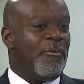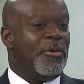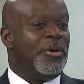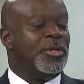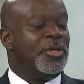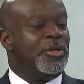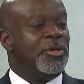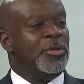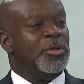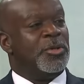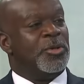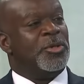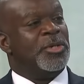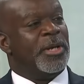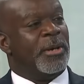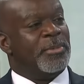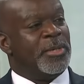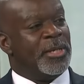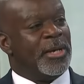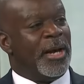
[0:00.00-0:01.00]
foreign
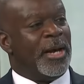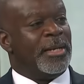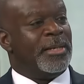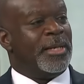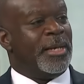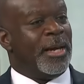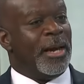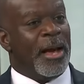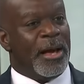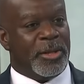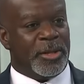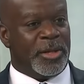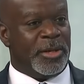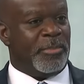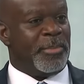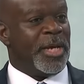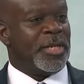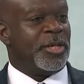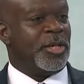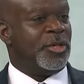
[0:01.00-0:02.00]
students are subsidizing
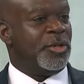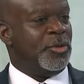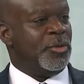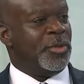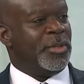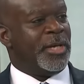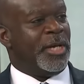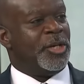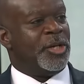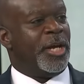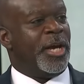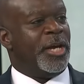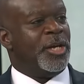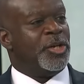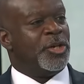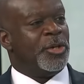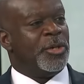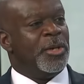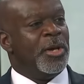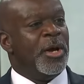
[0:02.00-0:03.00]
the domestic students'
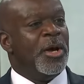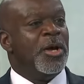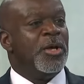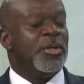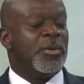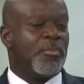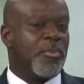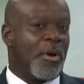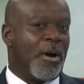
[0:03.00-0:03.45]
education.